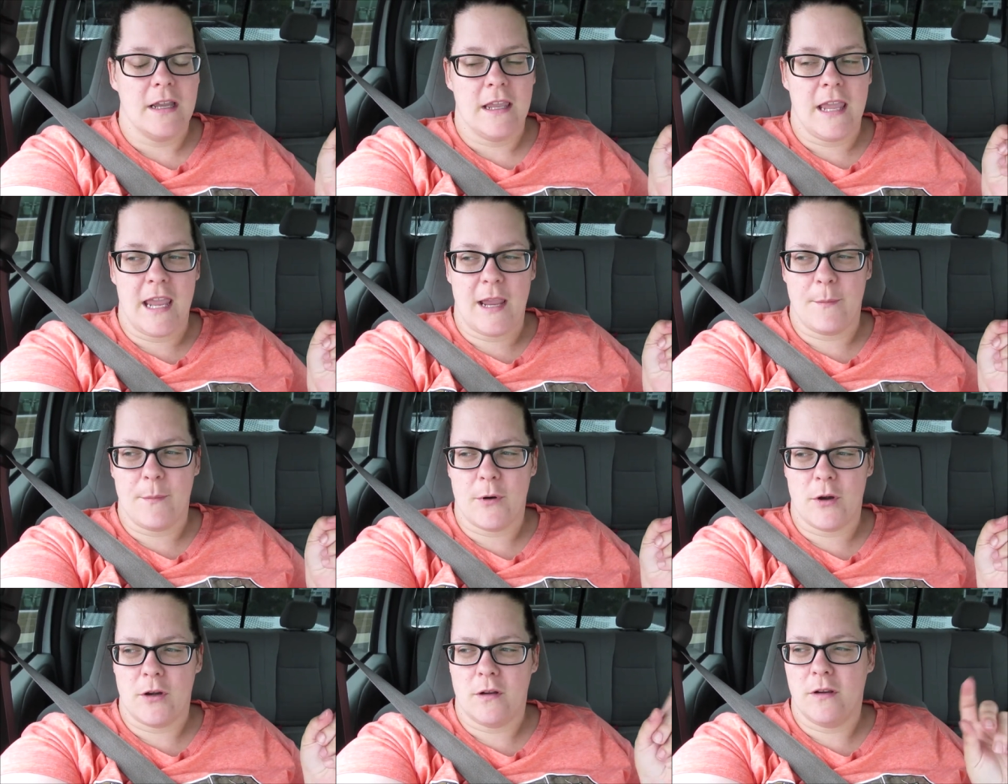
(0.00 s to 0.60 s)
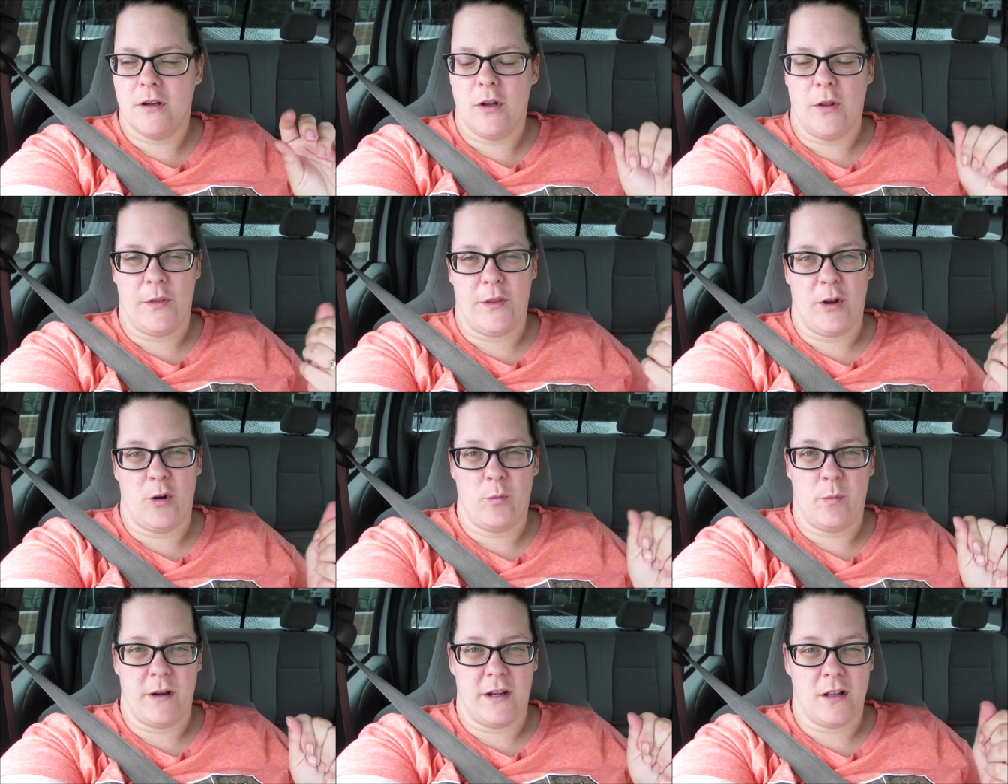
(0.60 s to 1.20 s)
camper, you know, that
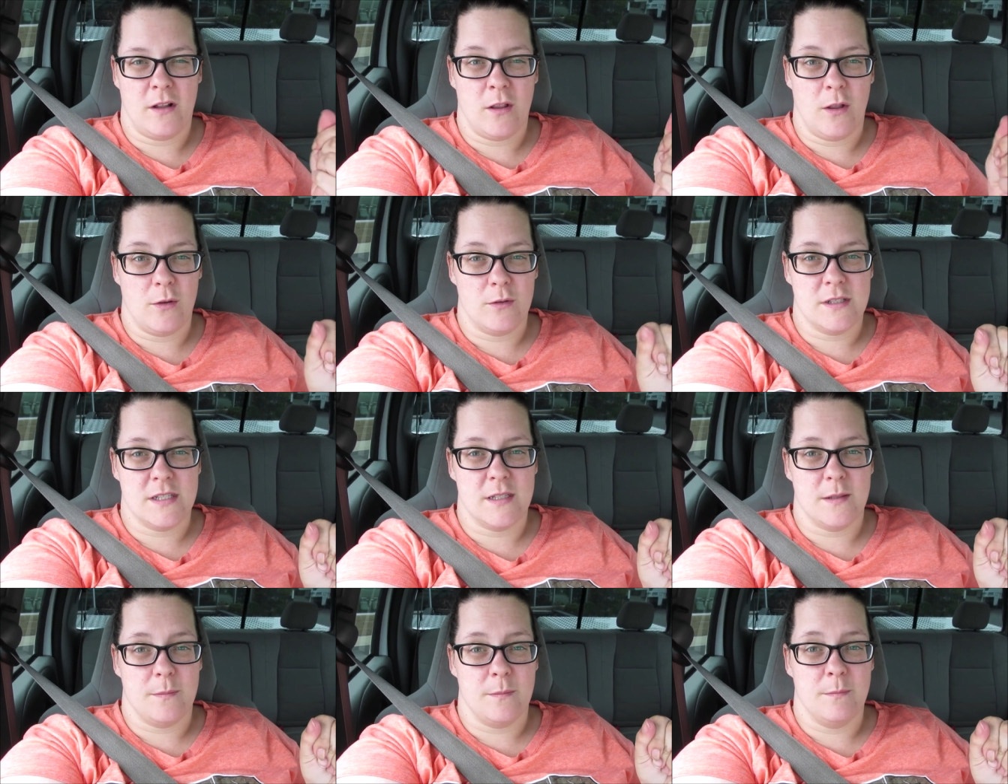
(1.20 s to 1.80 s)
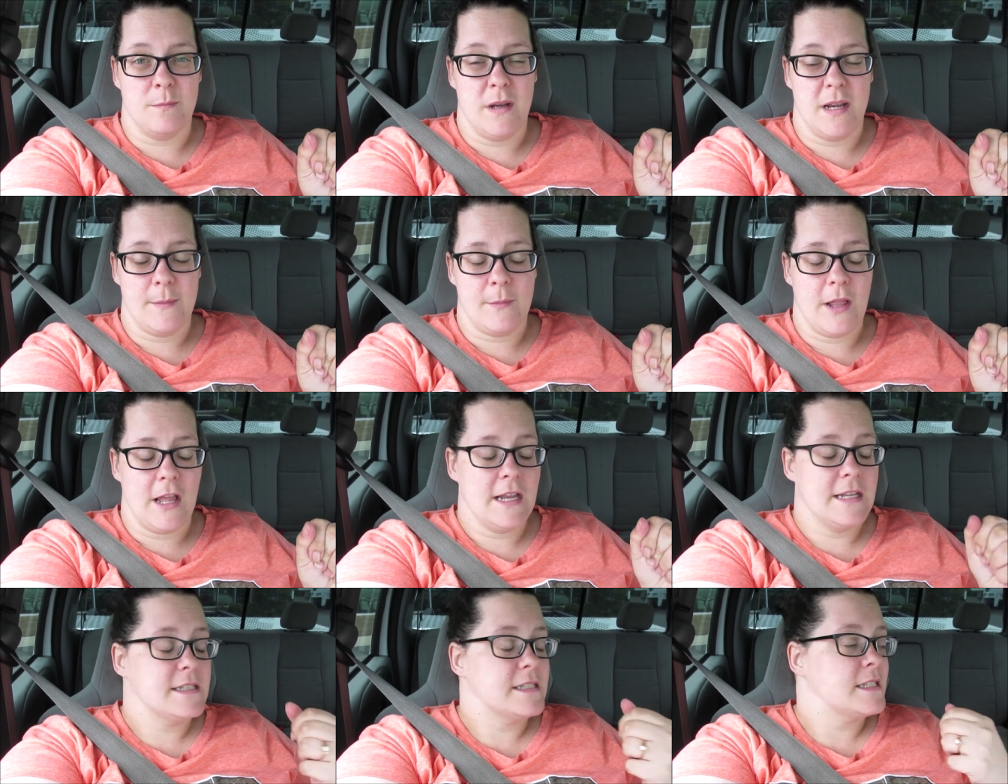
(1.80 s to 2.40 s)
open and close the mini
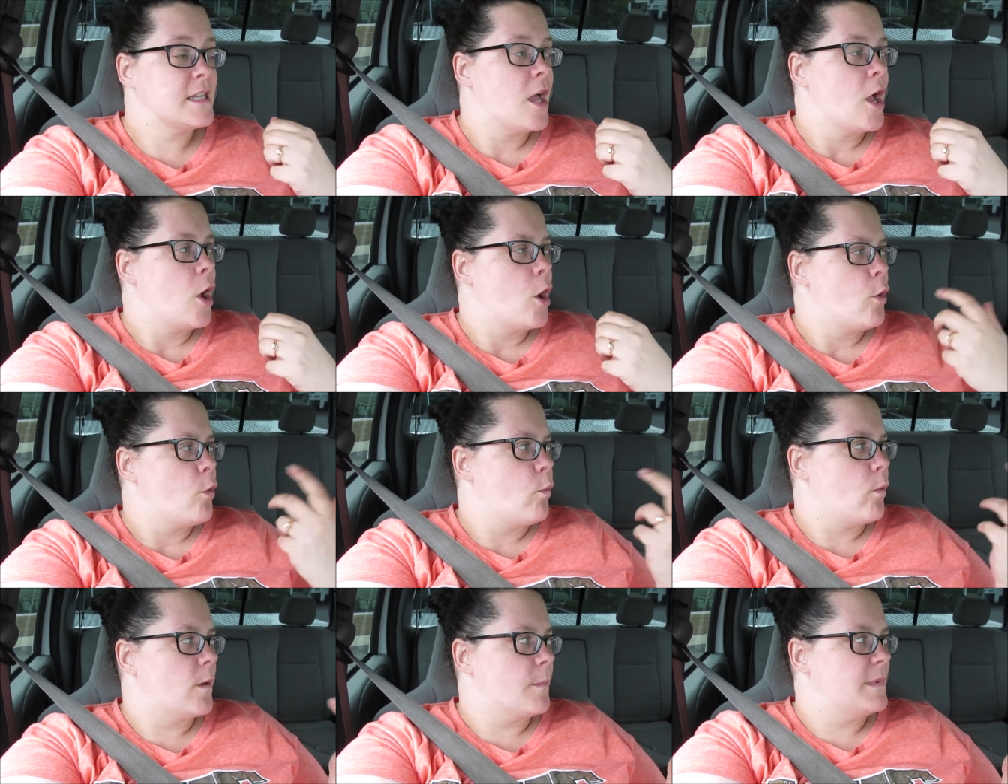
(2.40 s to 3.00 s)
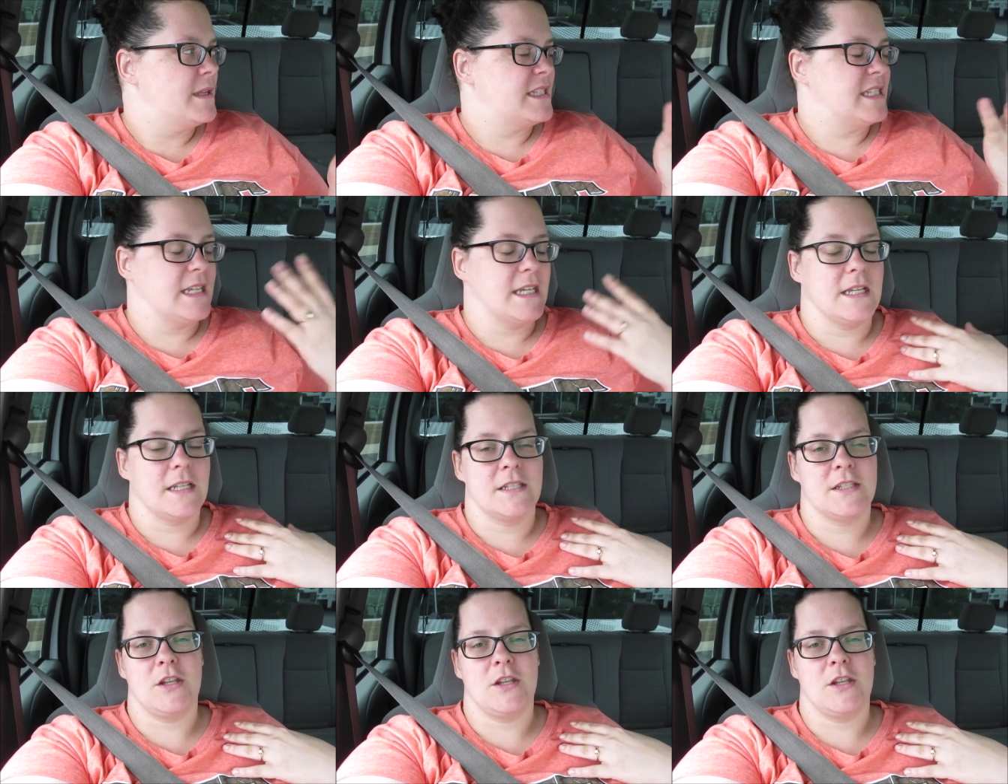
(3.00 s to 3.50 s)
blinds, were missing.